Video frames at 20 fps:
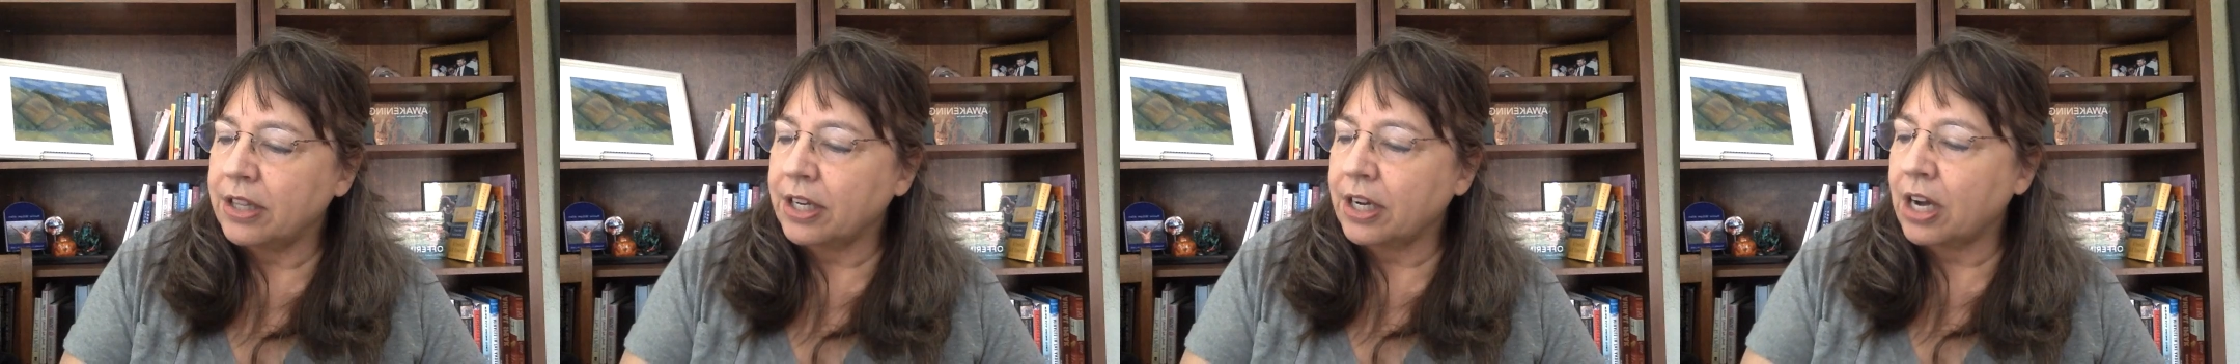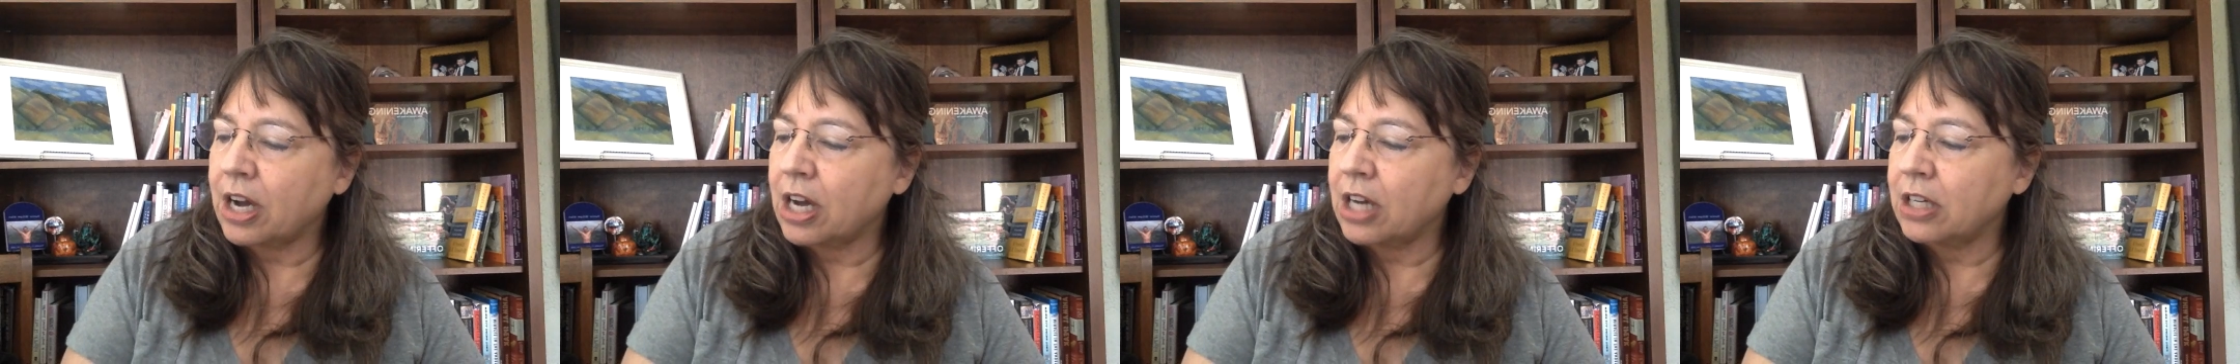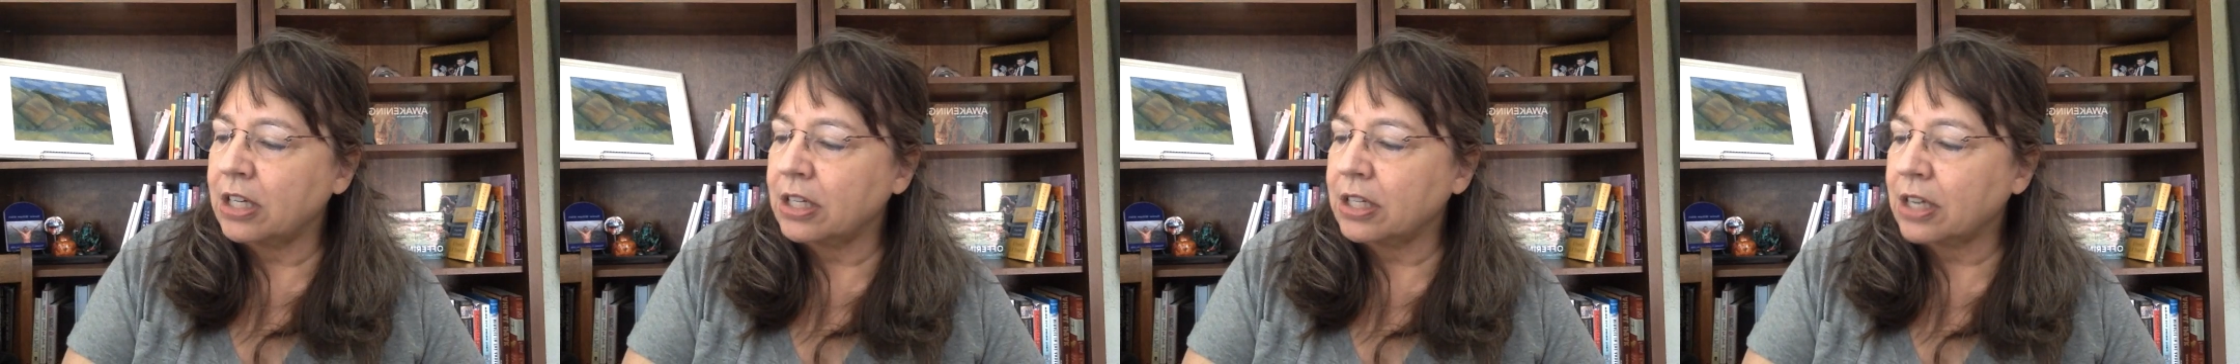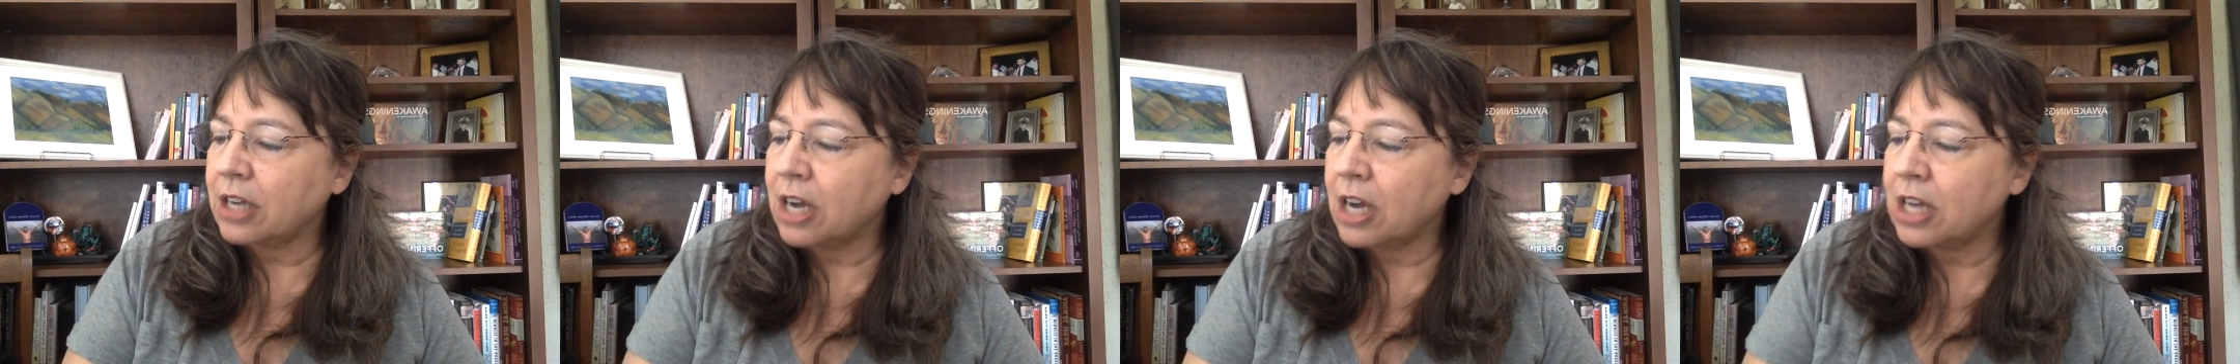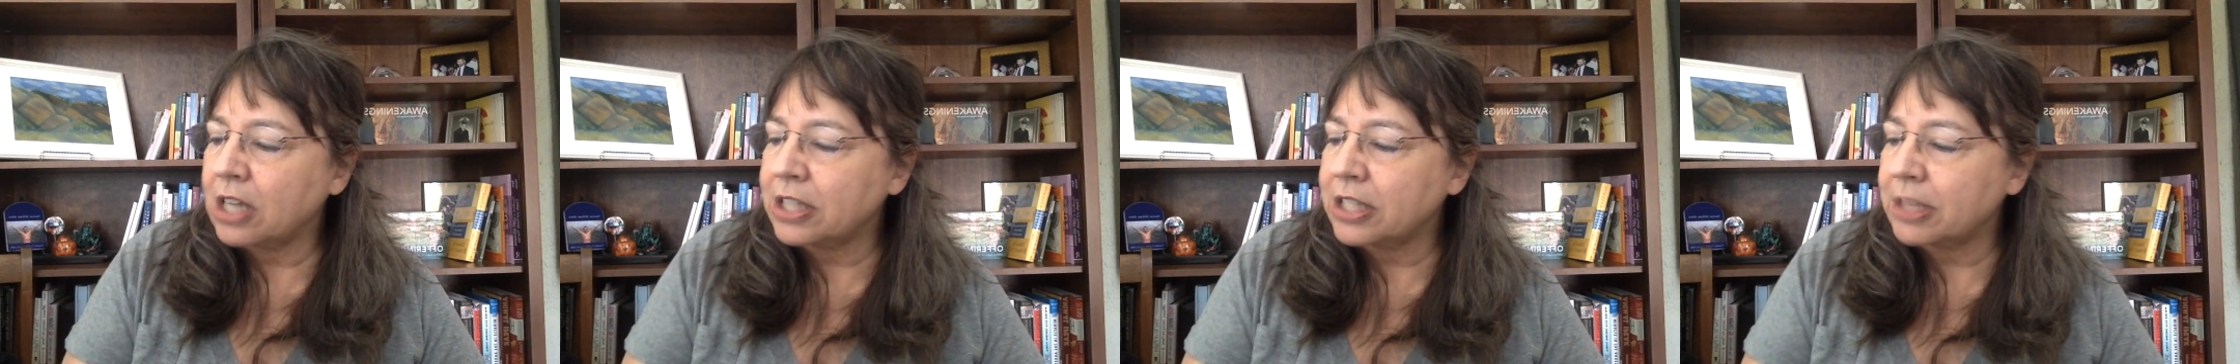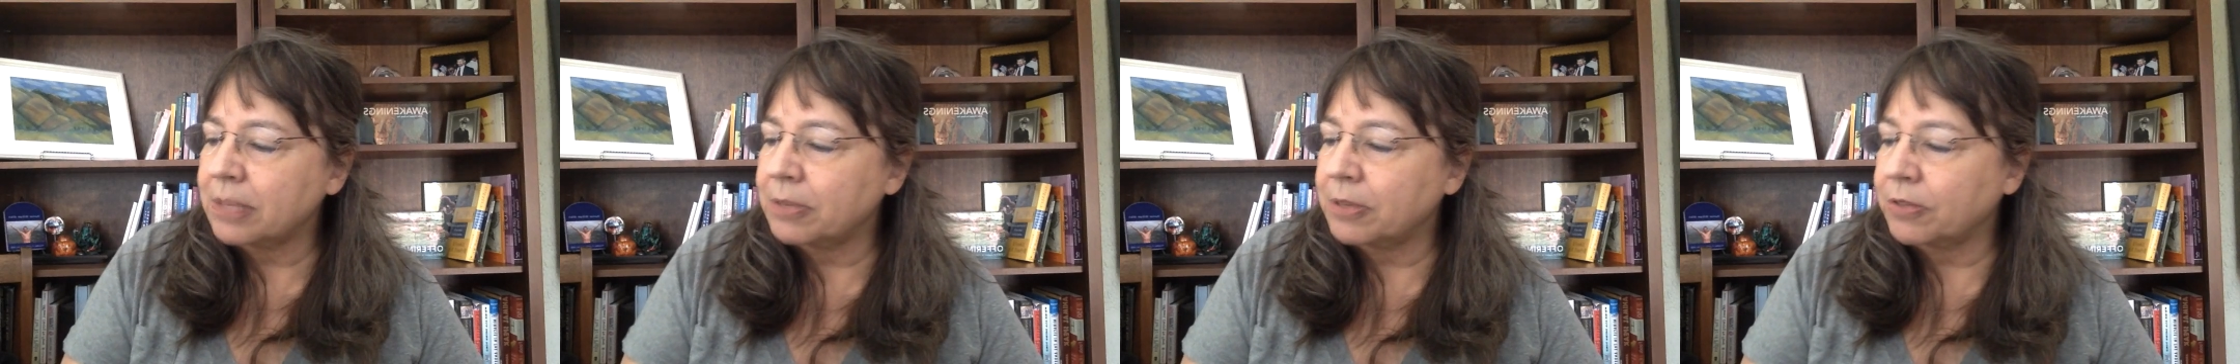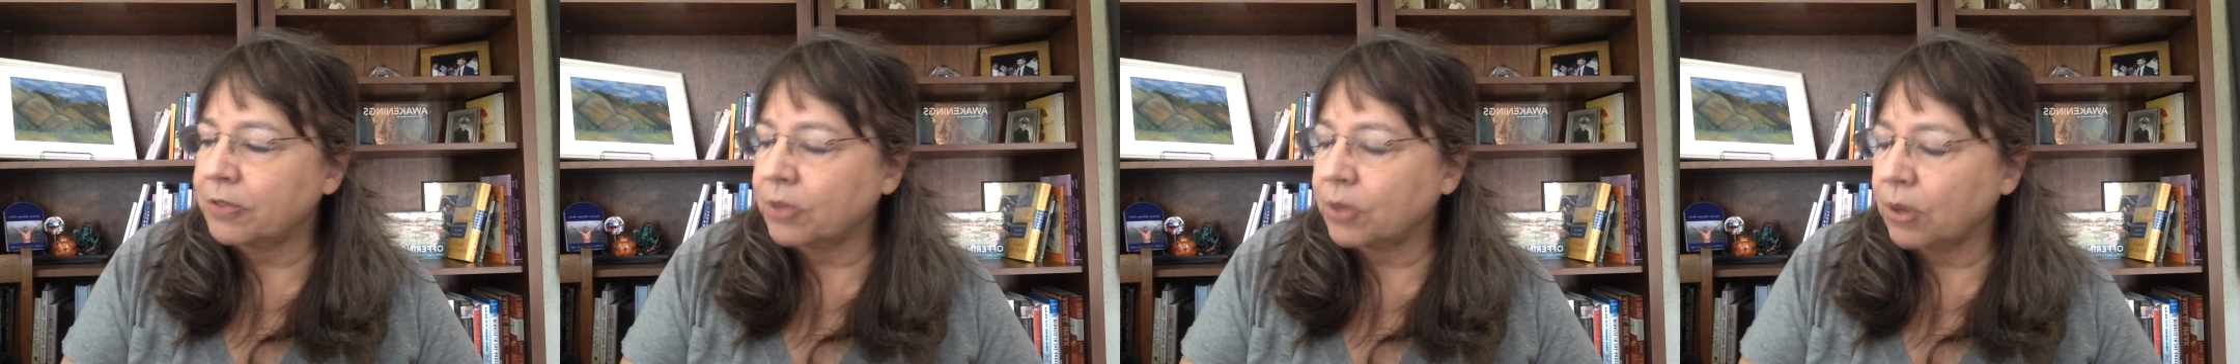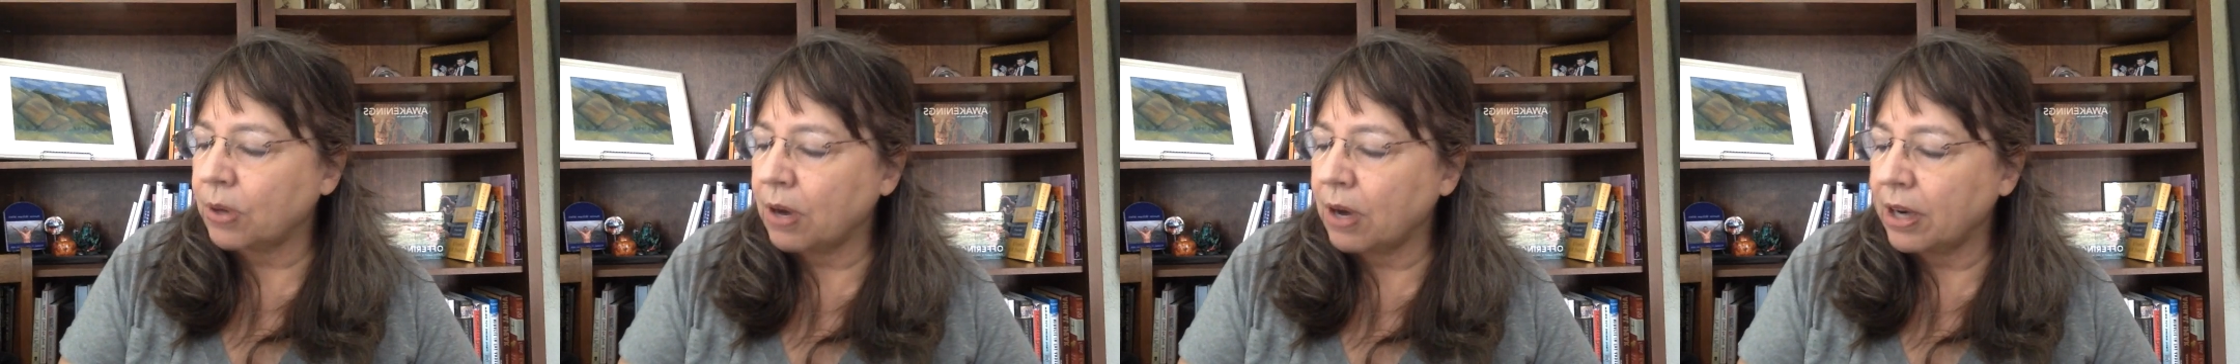The concept of
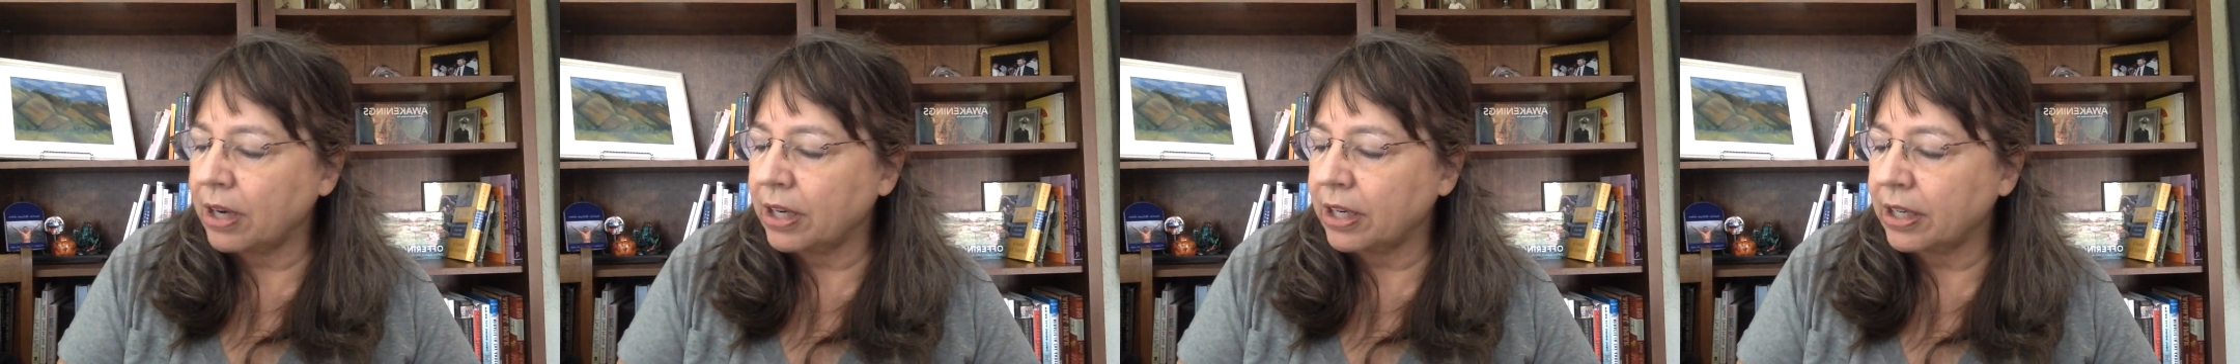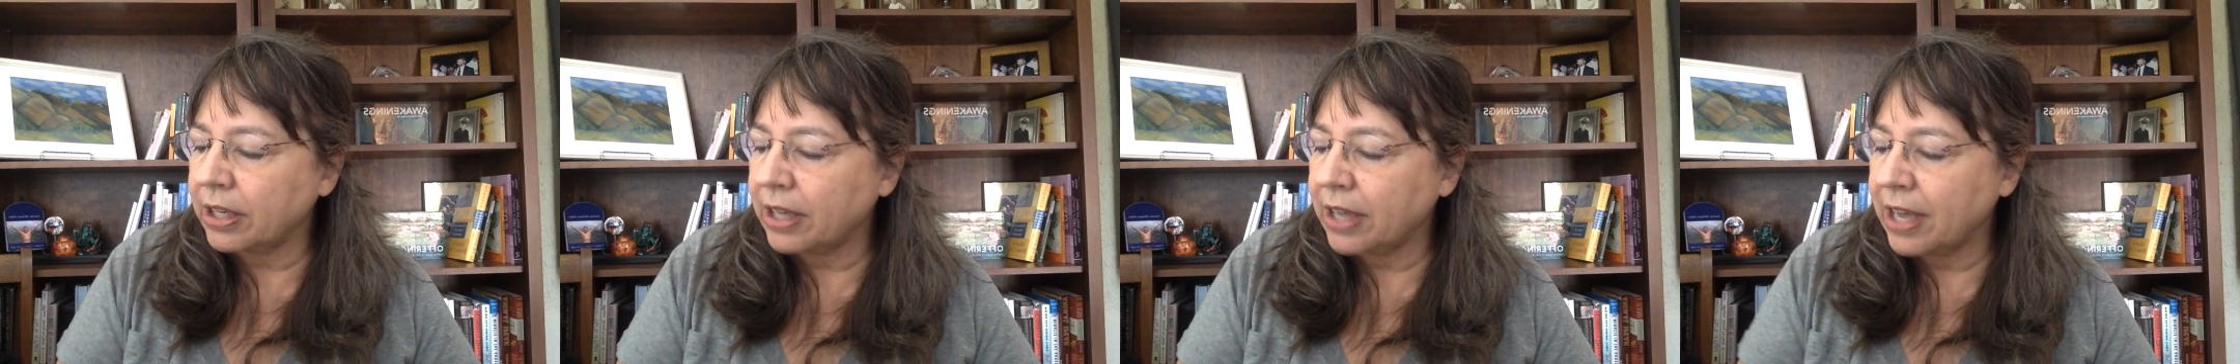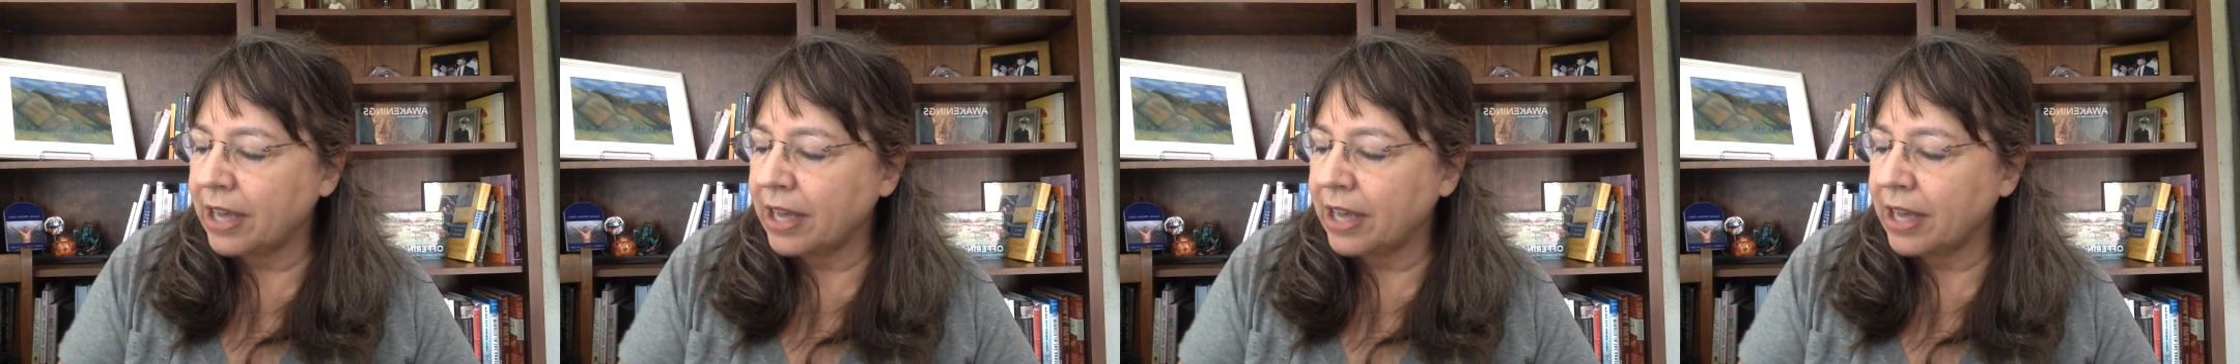chronic